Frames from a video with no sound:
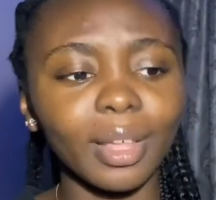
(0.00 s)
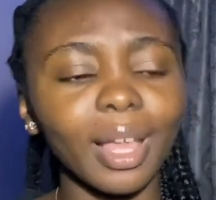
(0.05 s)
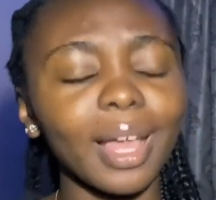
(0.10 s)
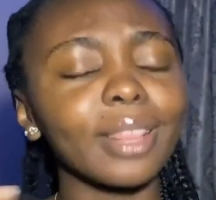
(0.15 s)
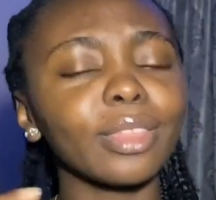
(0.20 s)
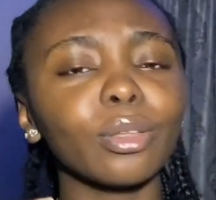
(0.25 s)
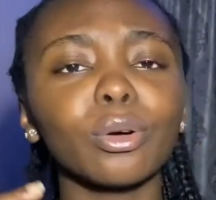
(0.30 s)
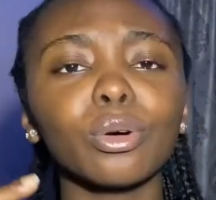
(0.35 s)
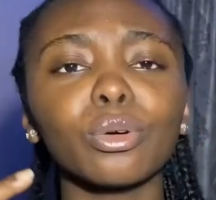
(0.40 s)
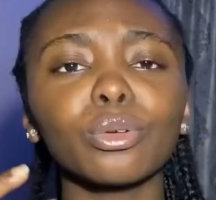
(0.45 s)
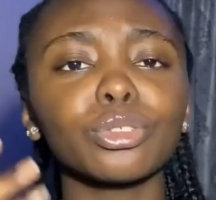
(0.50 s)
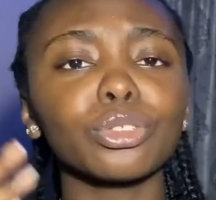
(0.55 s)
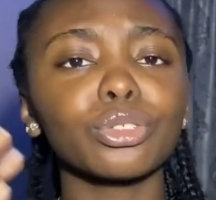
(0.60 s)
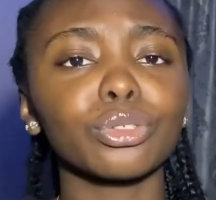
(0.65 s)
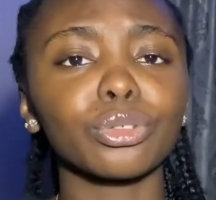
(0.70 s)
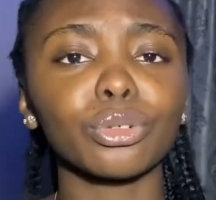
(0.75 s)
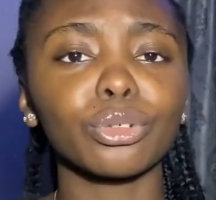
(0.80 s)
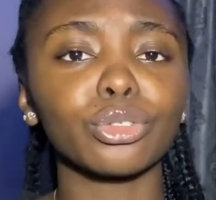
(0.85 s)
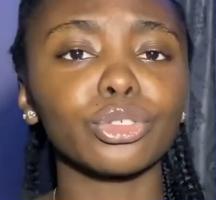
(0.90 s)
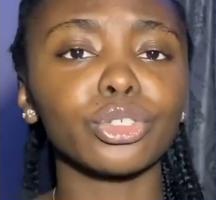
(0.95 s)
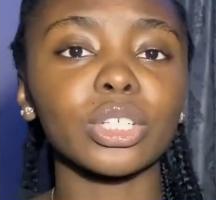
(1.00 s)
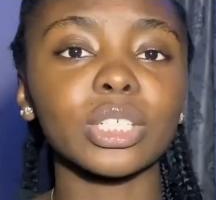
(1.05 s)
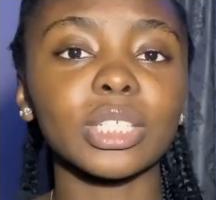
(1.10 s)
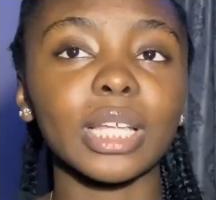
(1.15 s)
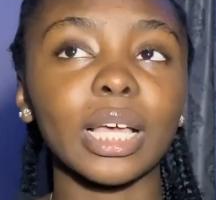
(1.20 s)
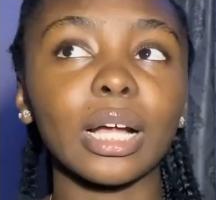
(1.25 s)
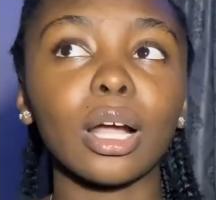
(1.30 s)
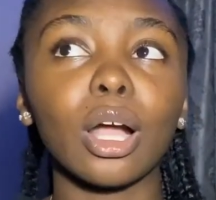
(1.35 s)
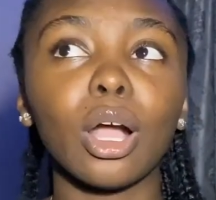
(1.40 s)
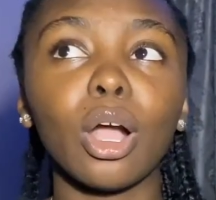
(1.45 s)
And the whole show just
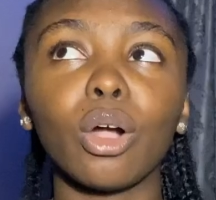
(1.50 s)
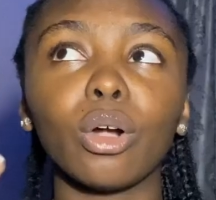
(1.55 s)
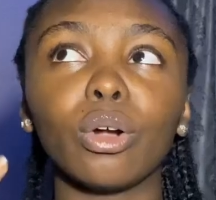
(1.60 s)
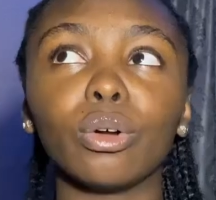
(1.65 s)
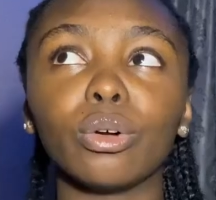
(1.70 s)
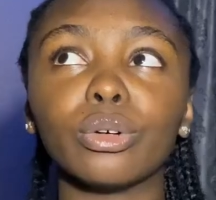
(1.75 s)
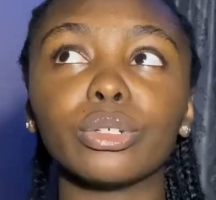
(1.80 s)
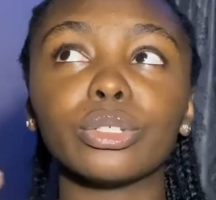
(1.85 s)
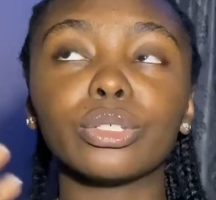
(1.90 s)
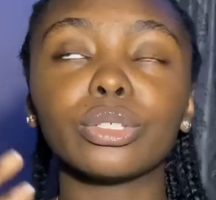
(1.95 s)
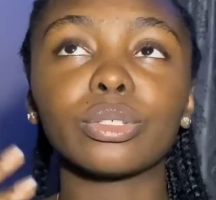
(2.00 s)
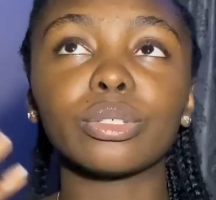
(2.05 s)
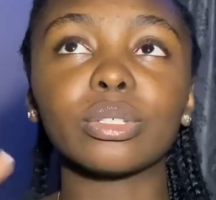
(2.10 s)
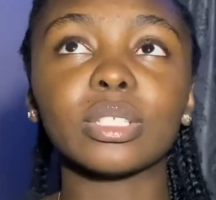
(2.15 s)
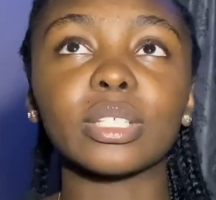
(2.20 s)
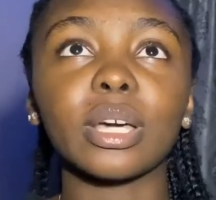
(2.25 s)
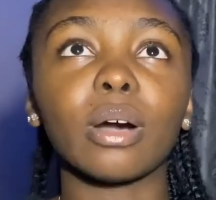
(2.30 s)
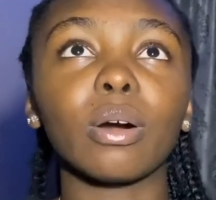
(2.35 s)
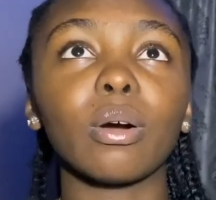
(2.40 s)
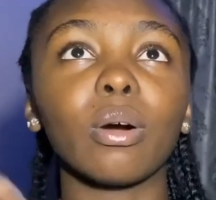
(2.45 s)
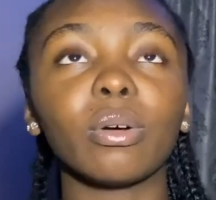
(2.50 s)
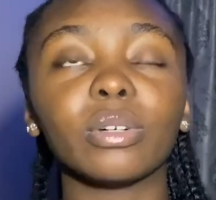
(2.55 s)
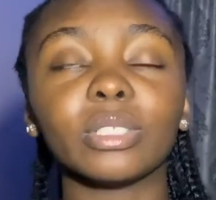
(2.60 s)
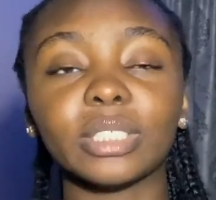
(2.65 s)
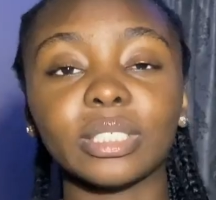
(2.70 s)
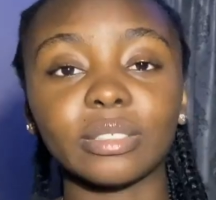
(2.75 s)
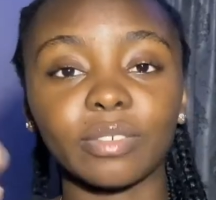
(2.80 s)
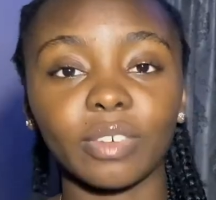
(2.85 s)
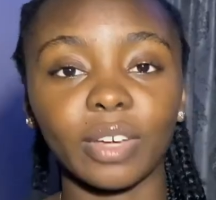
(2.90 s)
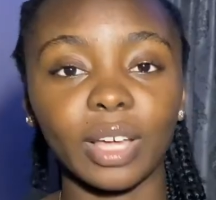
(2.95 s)
like goes to tell all
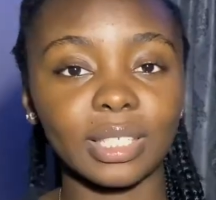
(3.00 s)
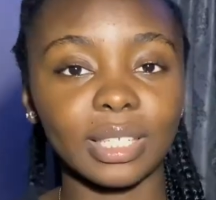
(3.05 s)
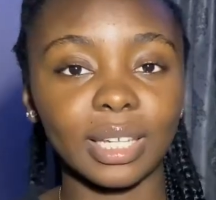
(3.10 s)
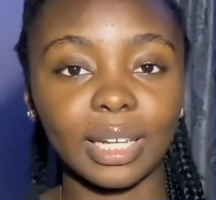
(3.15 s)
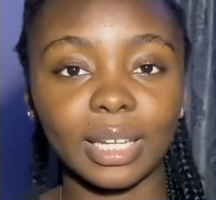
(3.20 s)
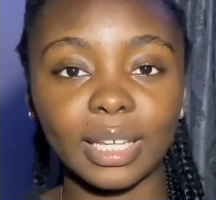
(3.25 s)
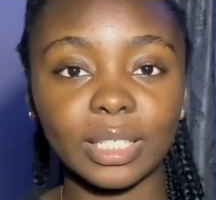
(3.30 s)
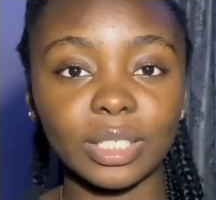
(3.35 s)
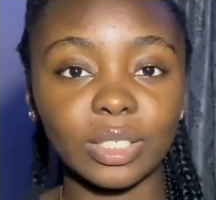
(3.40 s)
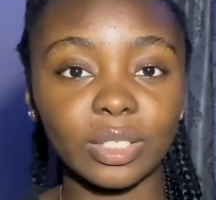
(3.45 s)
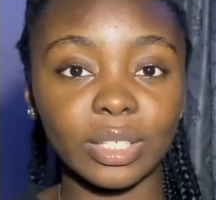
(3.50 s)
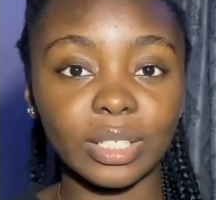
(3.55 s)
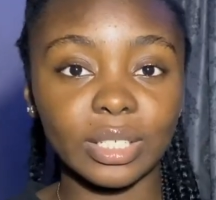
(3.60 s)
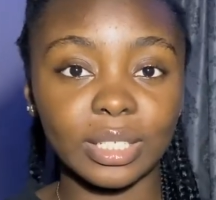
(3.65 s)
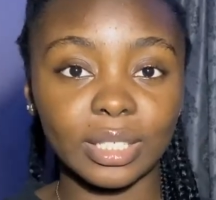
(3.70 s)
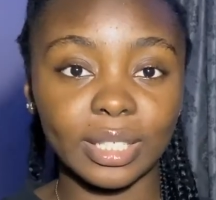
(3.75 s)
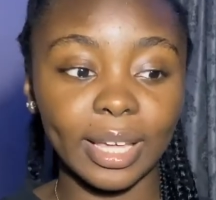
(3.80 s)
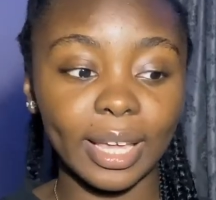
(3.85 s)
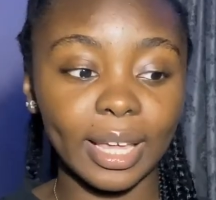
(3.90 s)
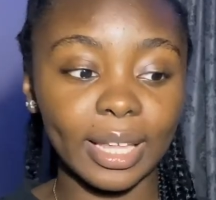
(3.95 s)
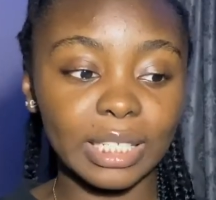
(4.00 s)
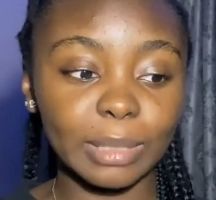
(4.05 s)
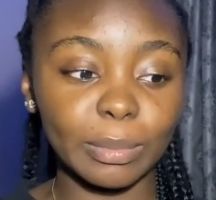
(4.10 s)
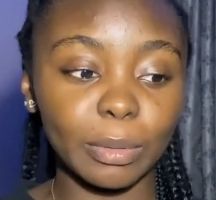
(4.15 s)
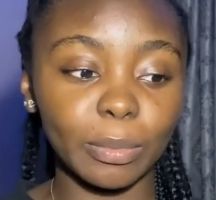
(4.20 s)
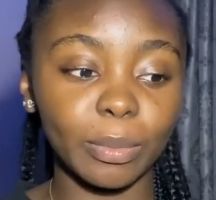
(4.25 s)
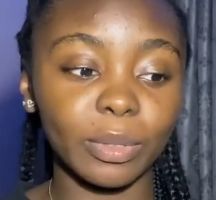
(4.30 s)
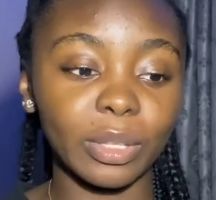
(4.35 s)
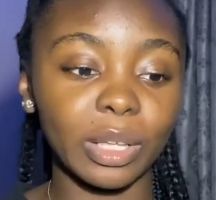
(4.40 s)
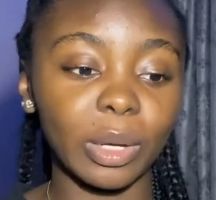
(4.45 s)
the events that led to his death,
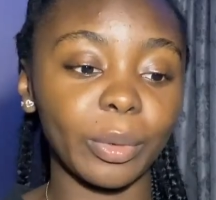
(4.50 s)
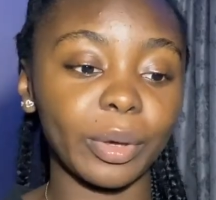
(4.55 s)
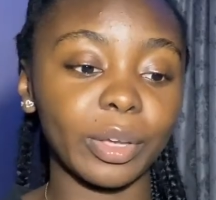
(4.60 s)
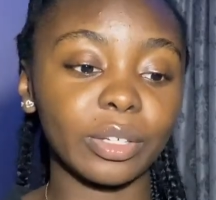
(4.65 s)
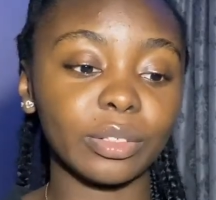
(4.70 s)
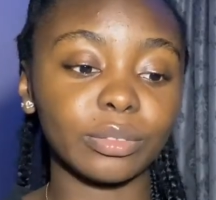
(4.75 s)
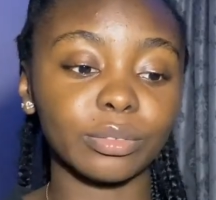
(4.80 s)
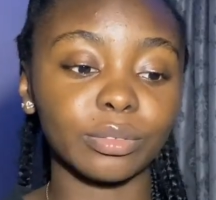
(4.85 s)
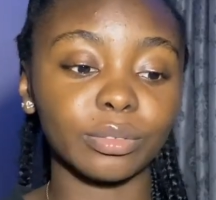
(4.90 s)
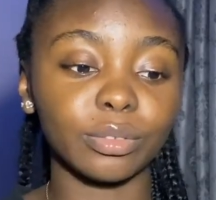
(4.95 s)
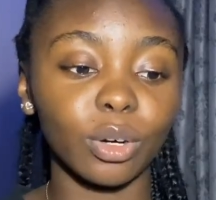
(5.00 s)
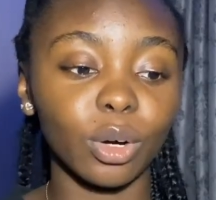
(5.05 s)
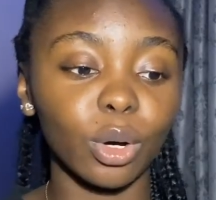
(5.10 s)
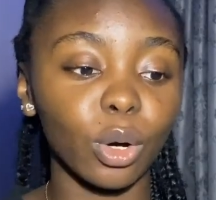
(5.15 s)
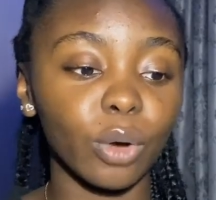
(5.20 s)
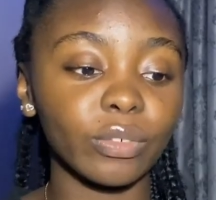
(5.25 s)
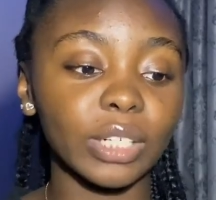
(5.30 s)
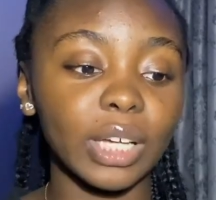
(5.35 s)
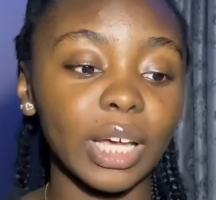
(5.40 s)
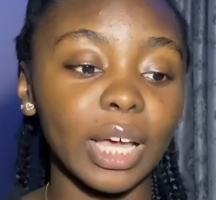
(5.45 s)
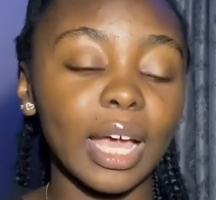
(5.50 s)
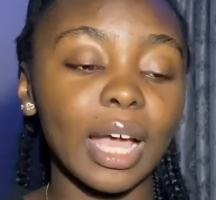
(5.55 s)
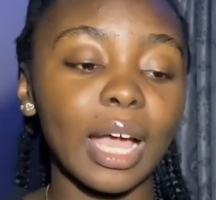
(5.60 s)
people that were involved.